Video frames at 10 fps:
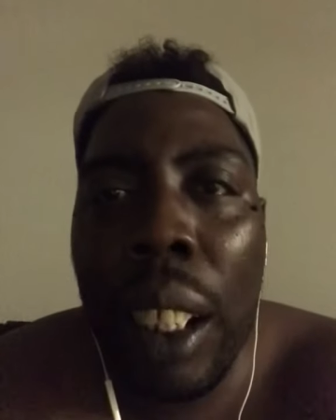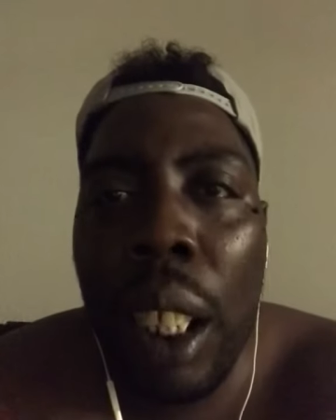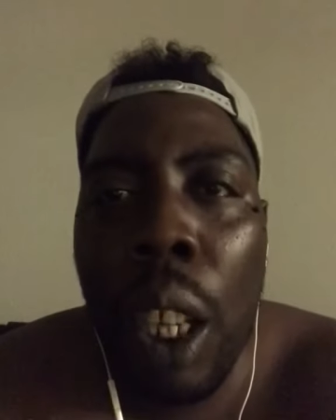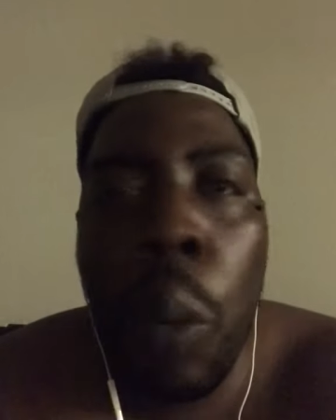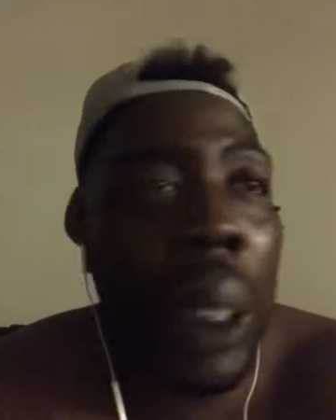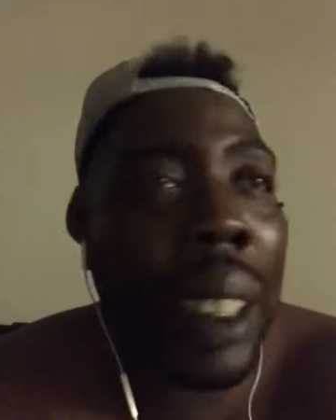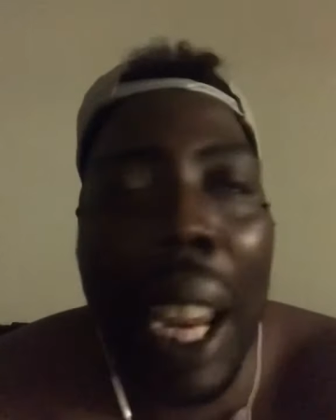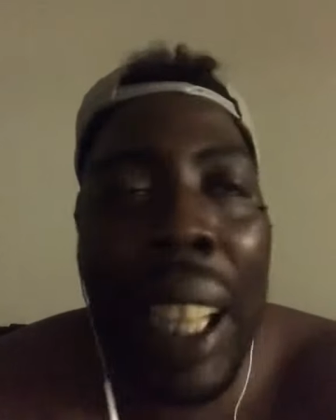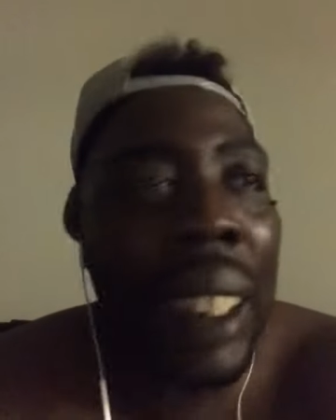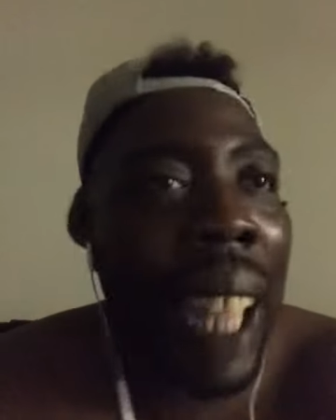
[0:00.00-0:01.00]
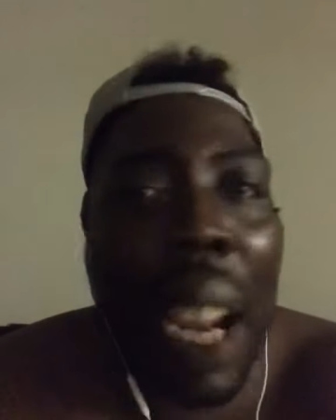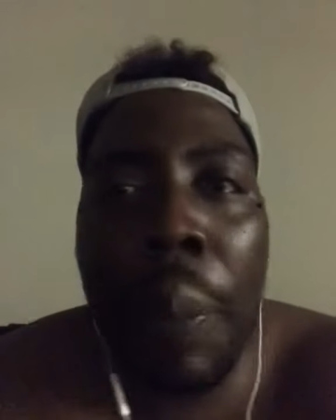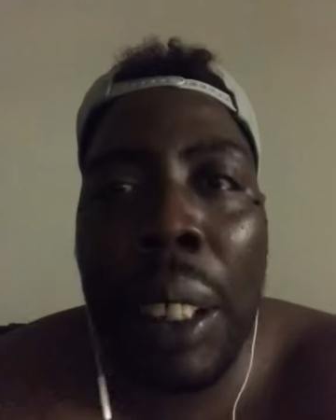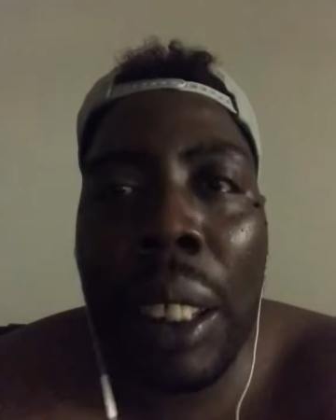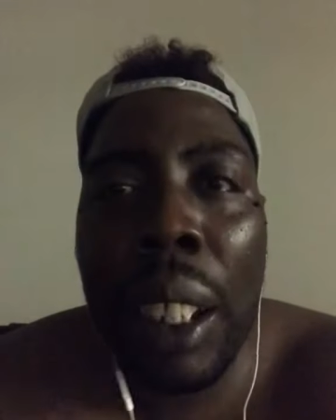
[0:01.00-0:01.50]
with Tank
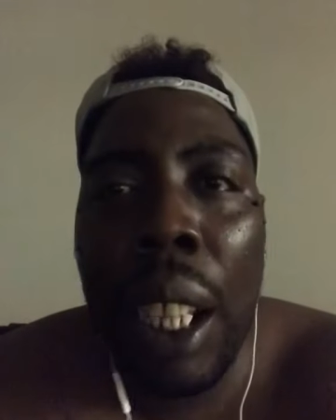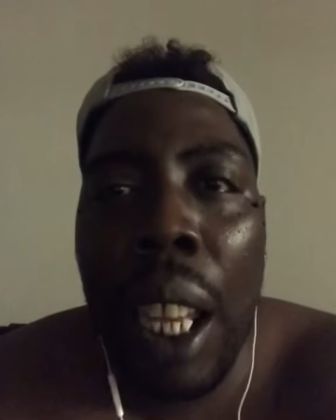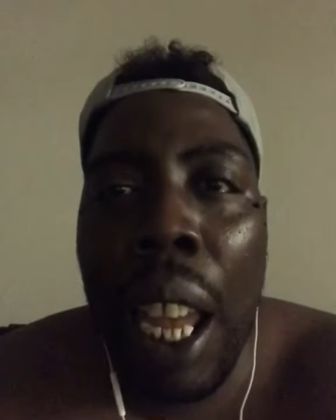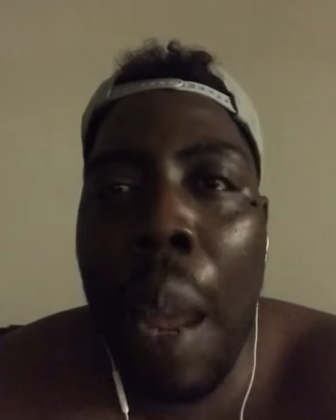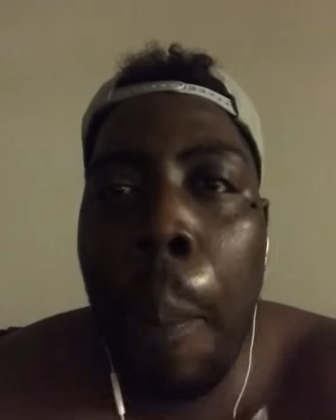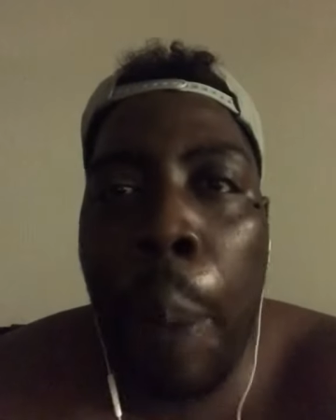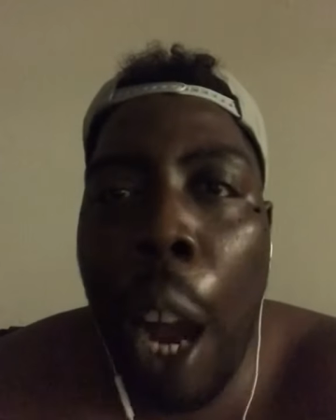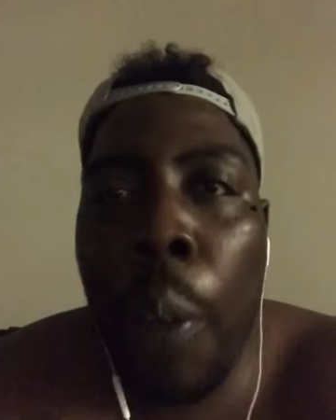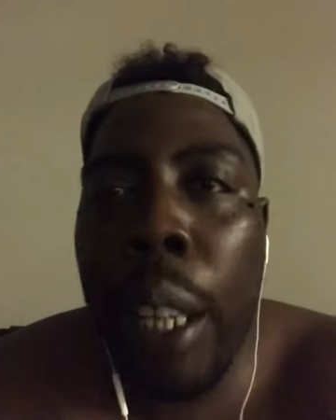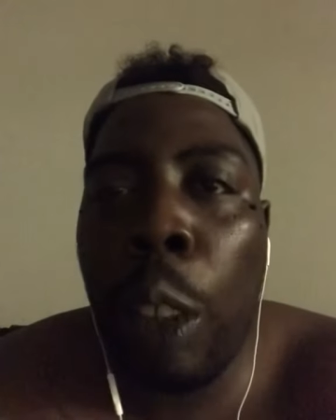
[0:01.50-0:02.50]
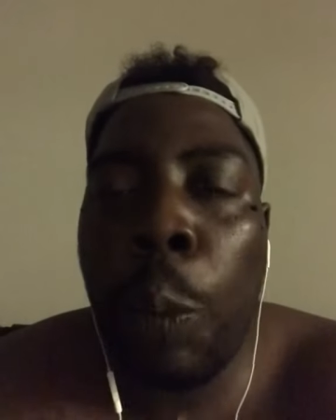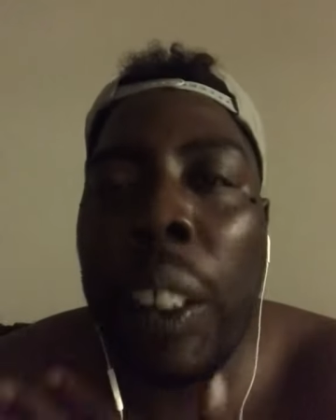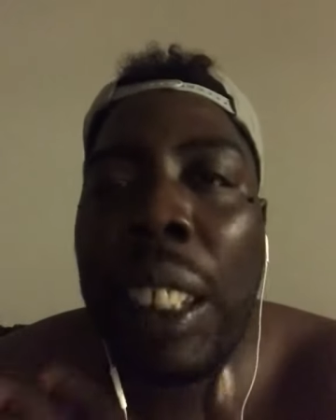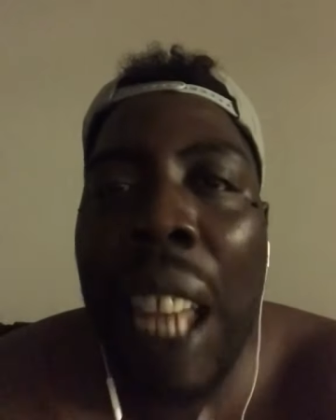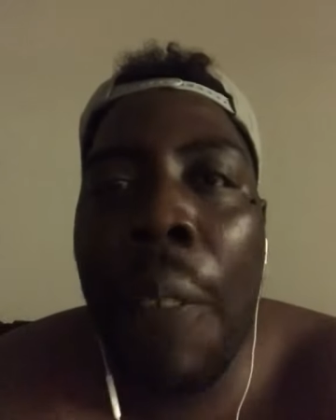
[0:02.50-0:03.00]
Davis and Barrios for
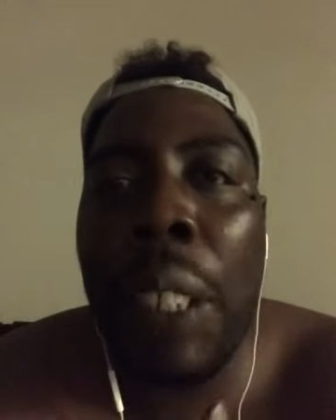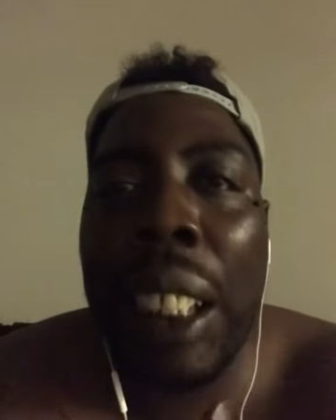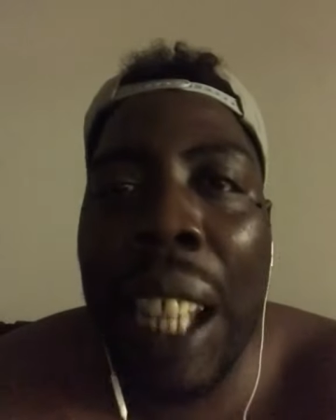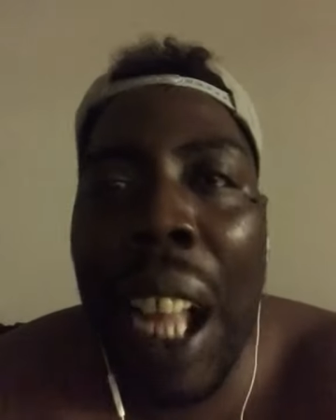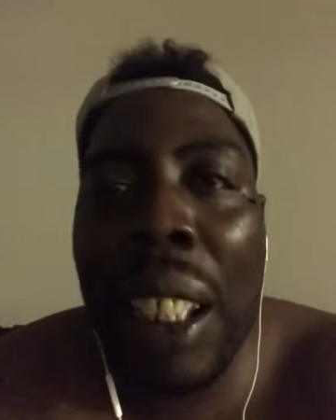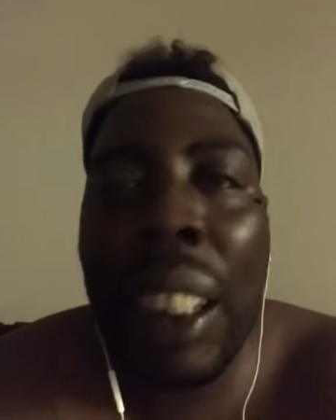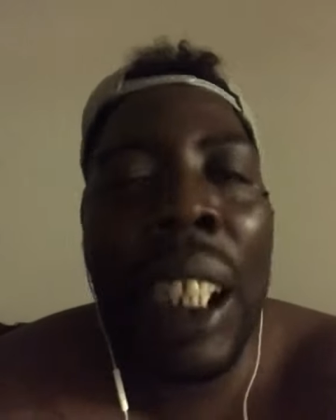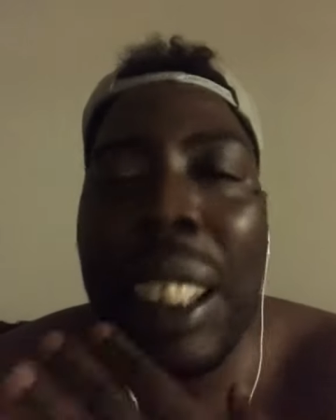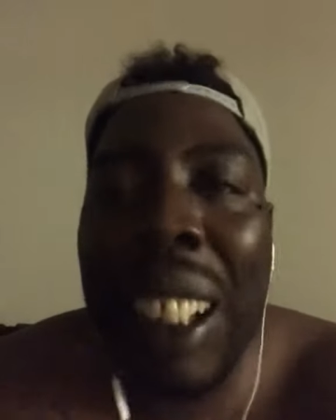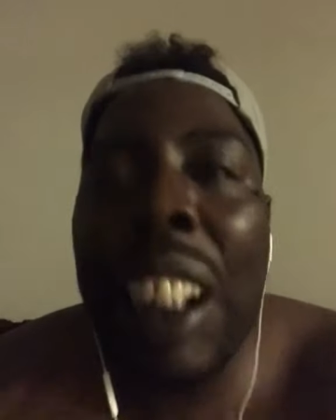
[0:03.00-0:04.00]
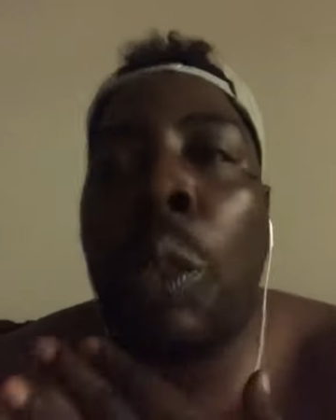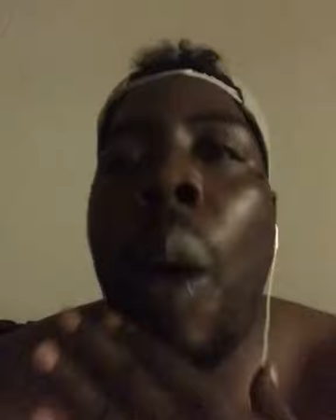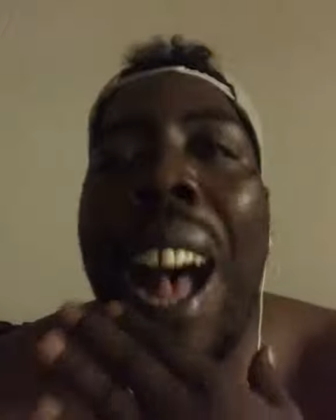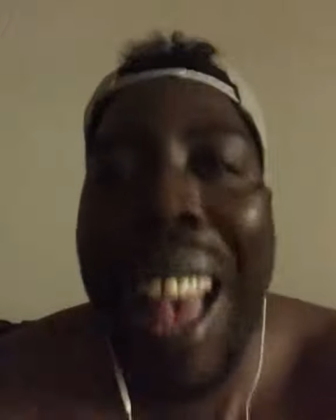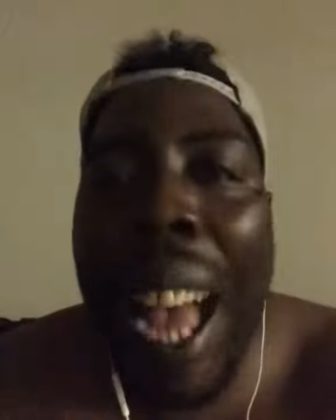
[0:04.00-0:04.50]
$70. See, this is why
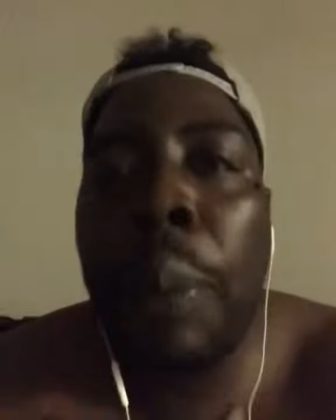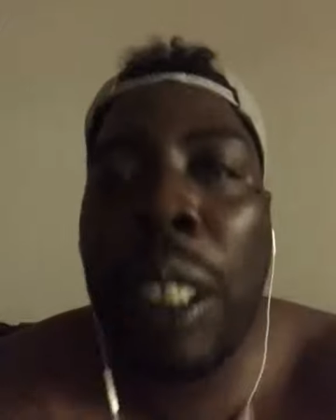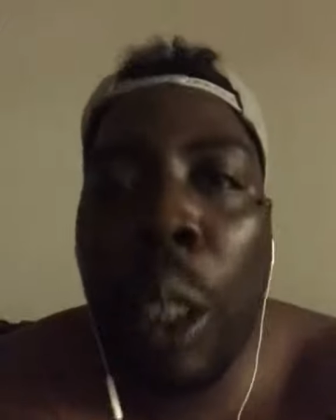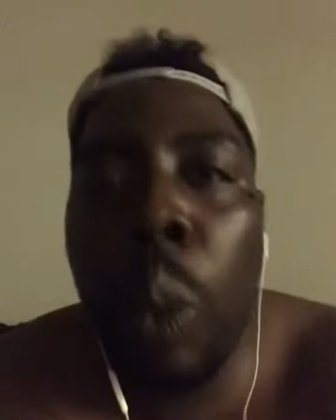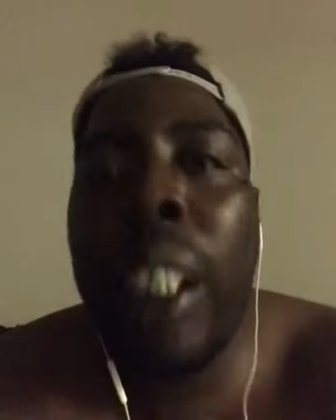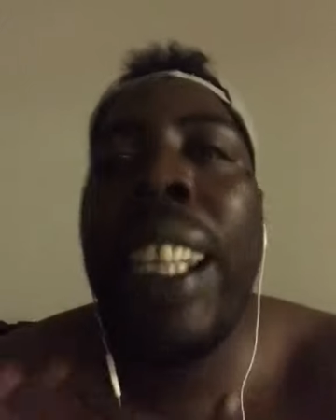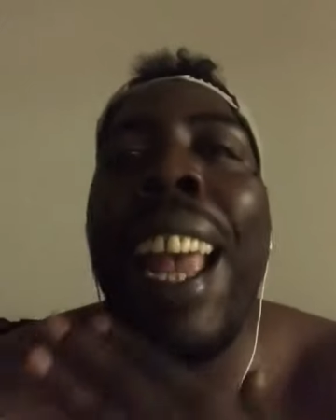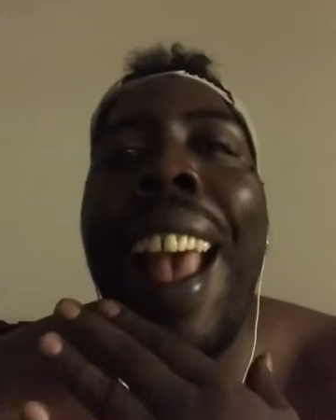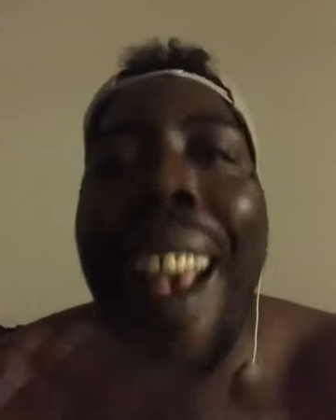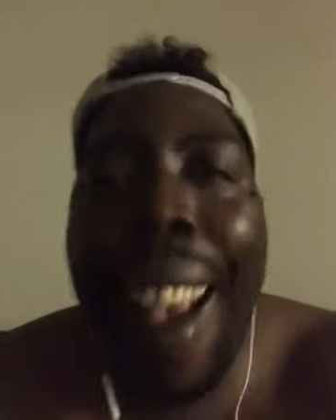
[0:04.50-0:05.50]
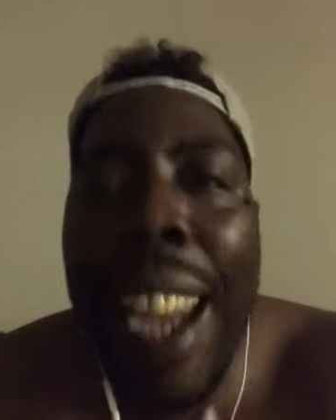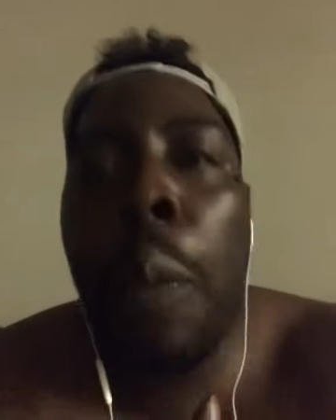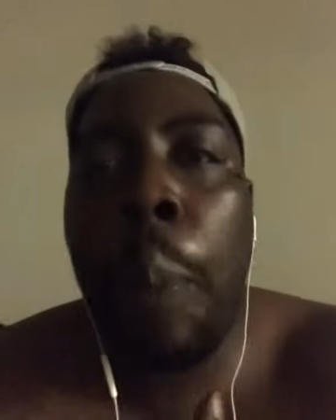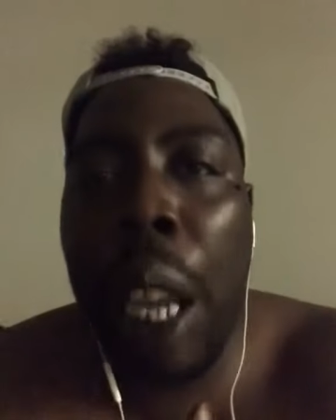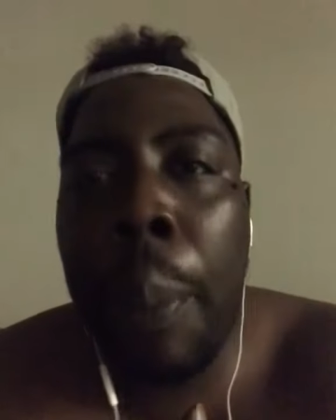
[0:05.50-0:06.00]
I absolutely hate
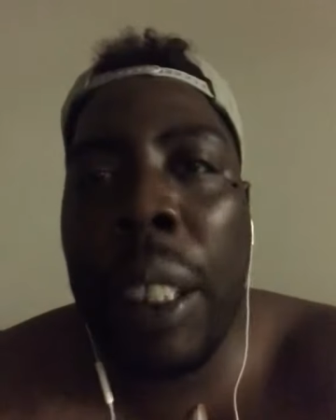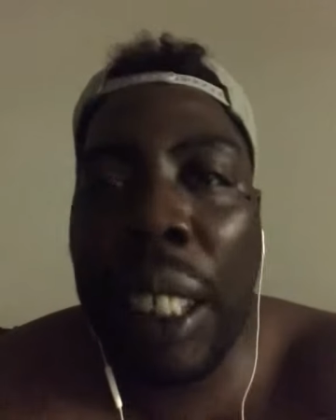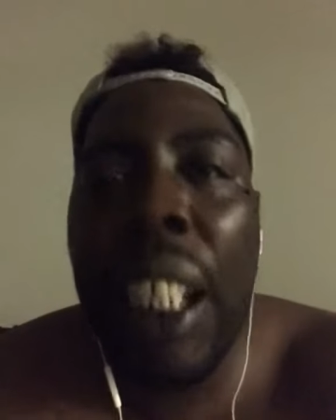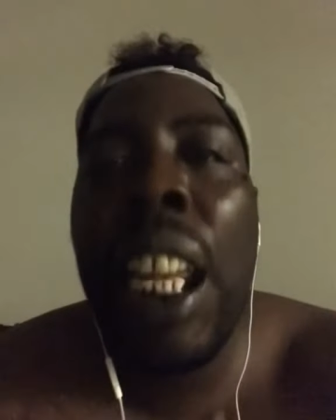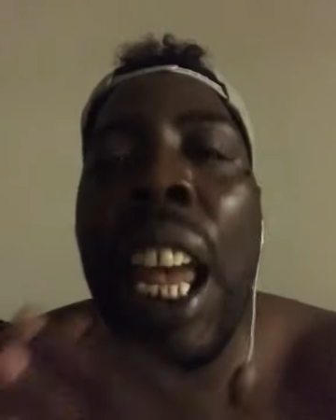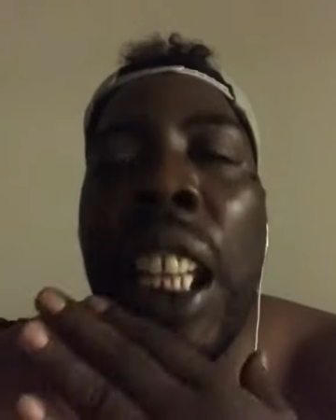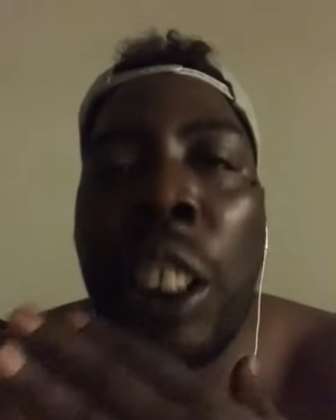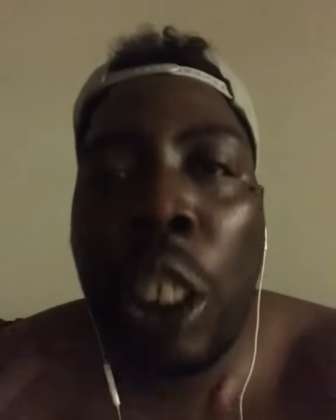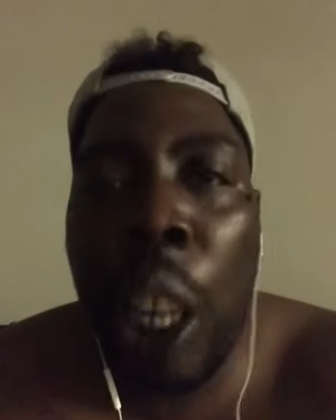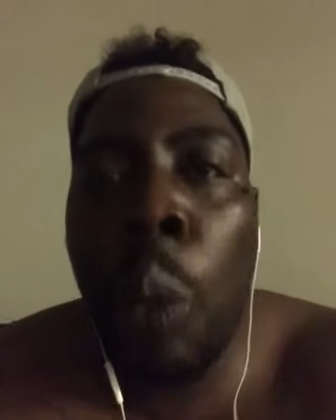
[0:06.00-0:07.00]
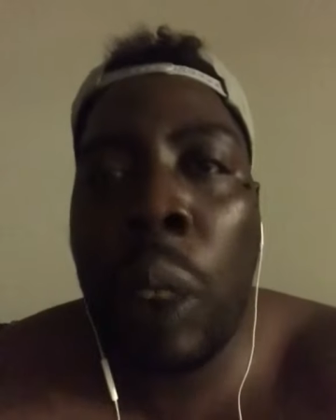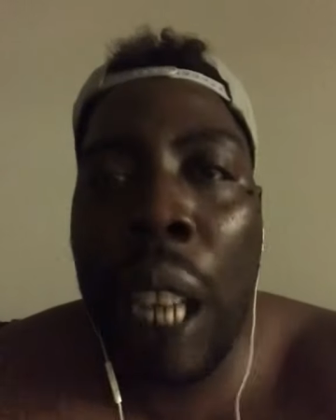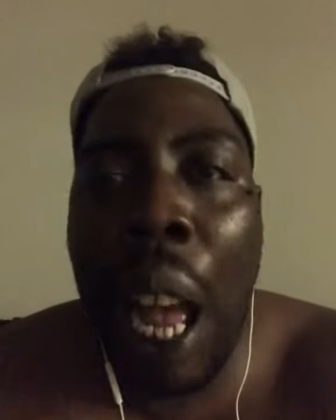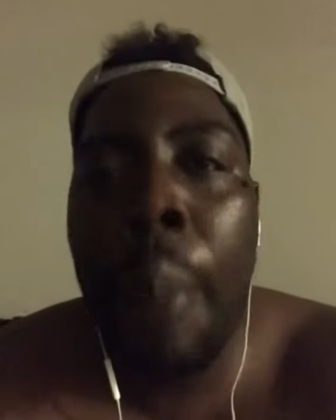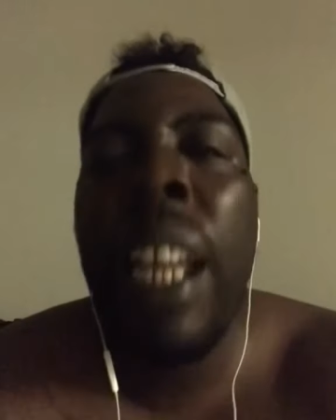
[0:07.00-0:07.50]
PBC and
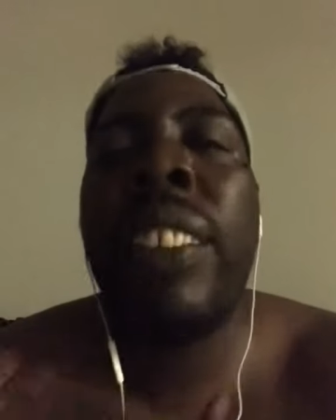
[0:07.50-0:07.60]
Showtime.